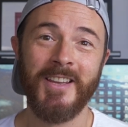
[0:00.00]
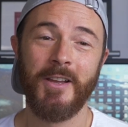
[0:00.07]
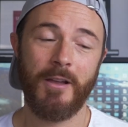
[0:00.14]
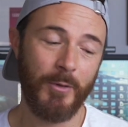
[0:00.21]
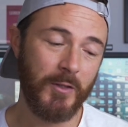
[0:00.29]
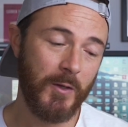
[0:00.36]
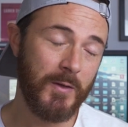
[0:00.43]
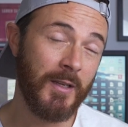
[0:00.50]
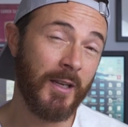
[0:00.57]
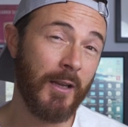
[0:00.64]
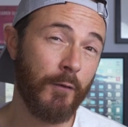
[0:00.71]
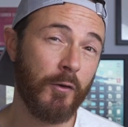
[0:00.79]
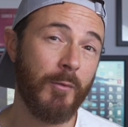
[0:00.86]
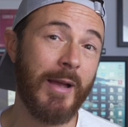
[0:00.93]
I've been using
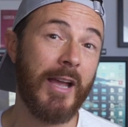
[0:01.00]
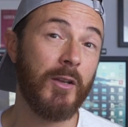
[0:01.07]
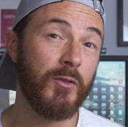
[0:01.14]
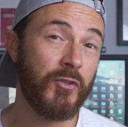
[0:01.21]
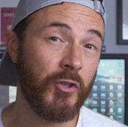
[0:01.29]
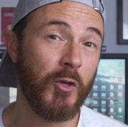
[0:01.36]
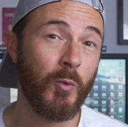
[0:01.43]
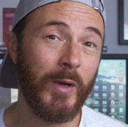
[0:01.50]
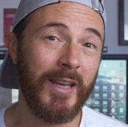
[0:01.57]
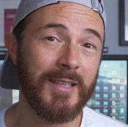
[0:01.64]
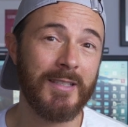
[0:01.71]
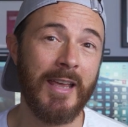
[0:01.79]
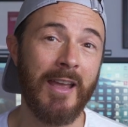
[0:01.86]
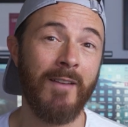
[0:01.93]
it for about two
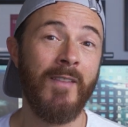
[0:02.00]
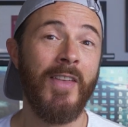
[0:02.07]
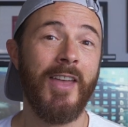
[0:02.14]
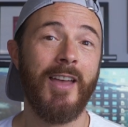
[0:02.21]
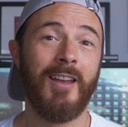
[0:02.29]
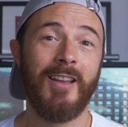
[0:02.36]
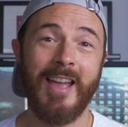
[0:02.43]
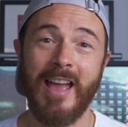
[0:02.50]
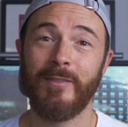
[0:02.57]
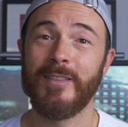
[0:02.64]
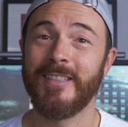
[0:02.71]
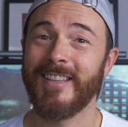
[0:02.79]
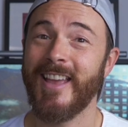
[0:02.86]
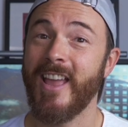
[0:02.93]
weeks now, and I have
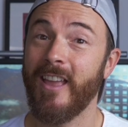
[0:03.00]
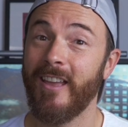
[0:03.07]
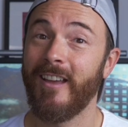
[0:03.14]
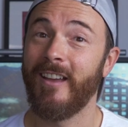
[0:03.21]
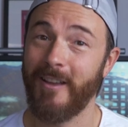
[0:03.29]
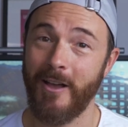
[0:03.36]
to say,